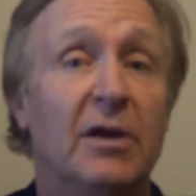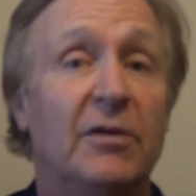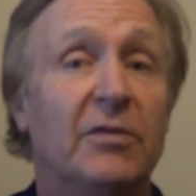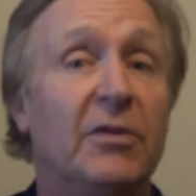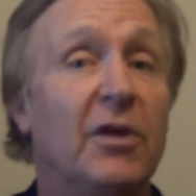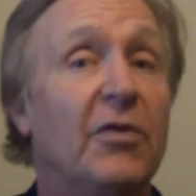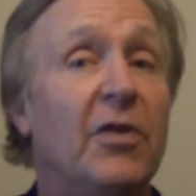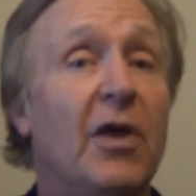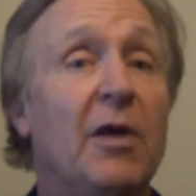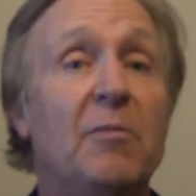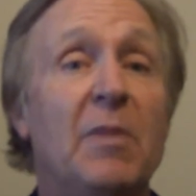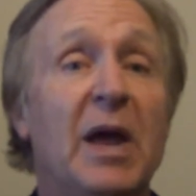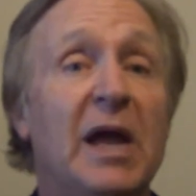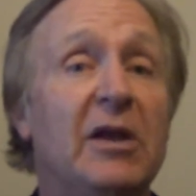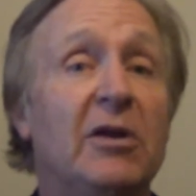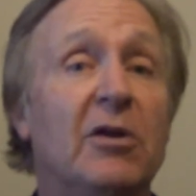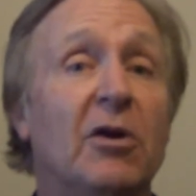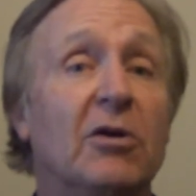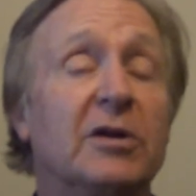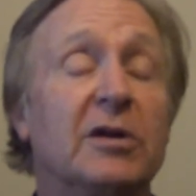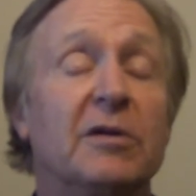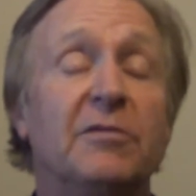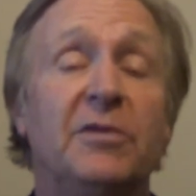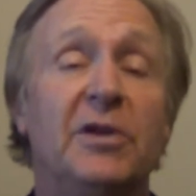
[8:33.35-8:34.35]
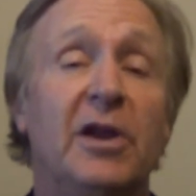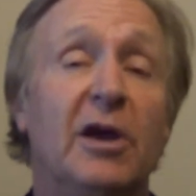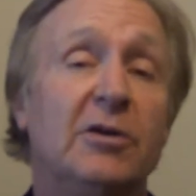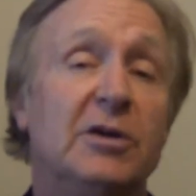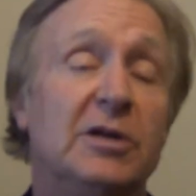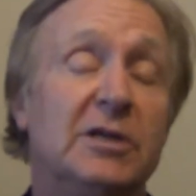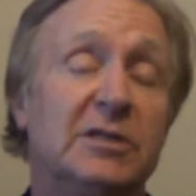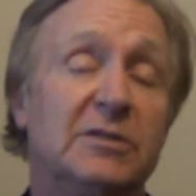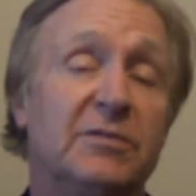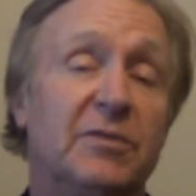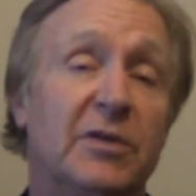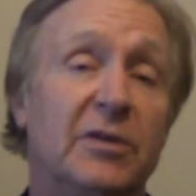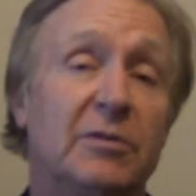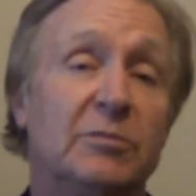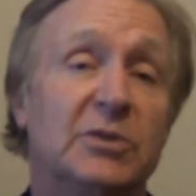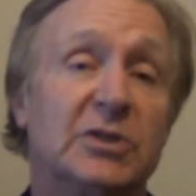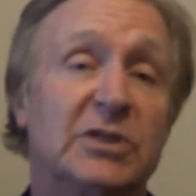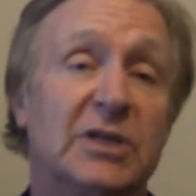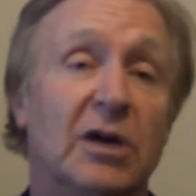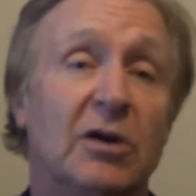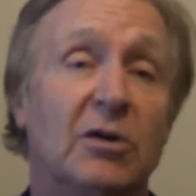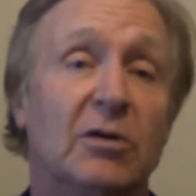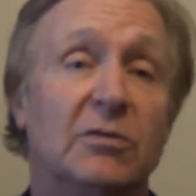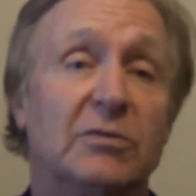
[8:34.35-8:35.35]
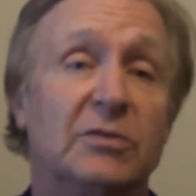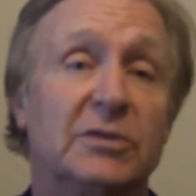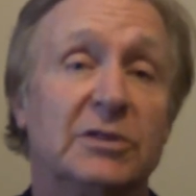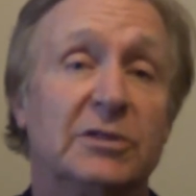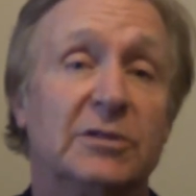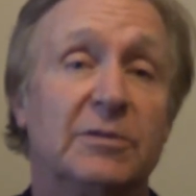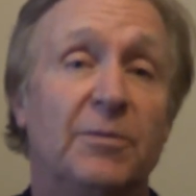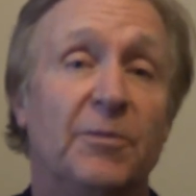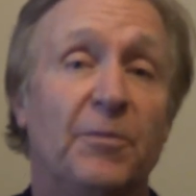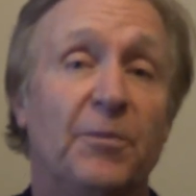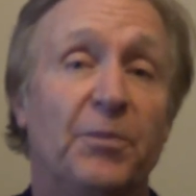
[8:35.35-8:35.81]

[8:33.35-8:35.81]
that they may not have noticed for themselves.